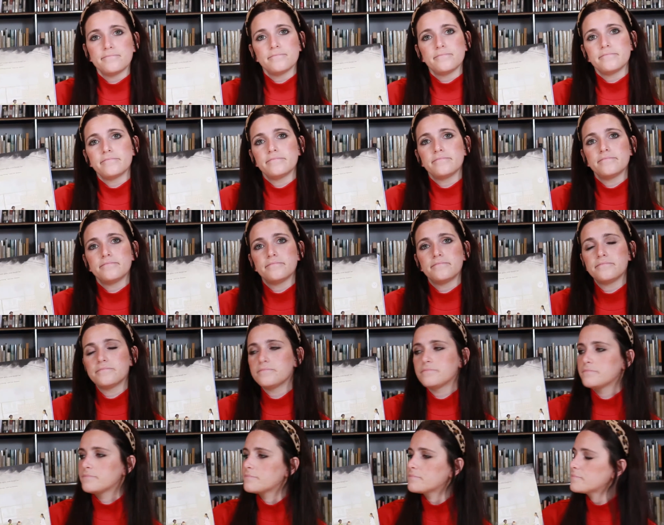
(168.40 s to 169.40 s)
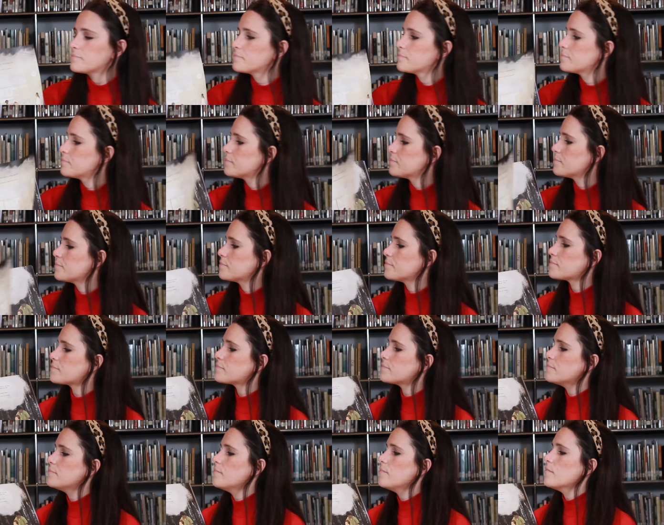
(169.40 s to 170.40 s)

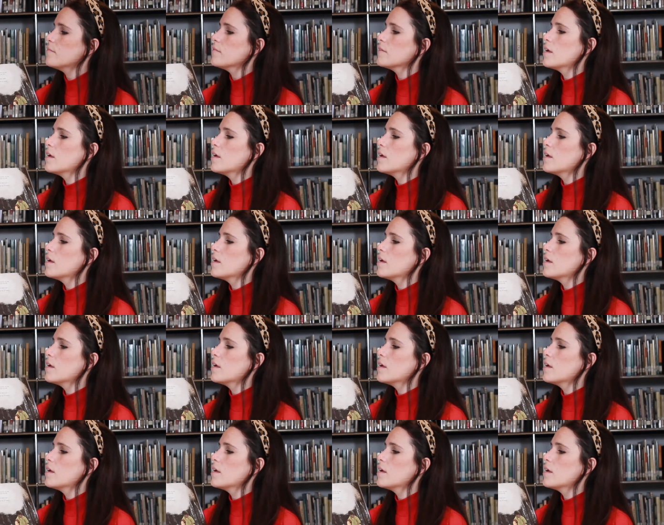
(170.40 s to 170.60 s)
No one is speaking in this clip.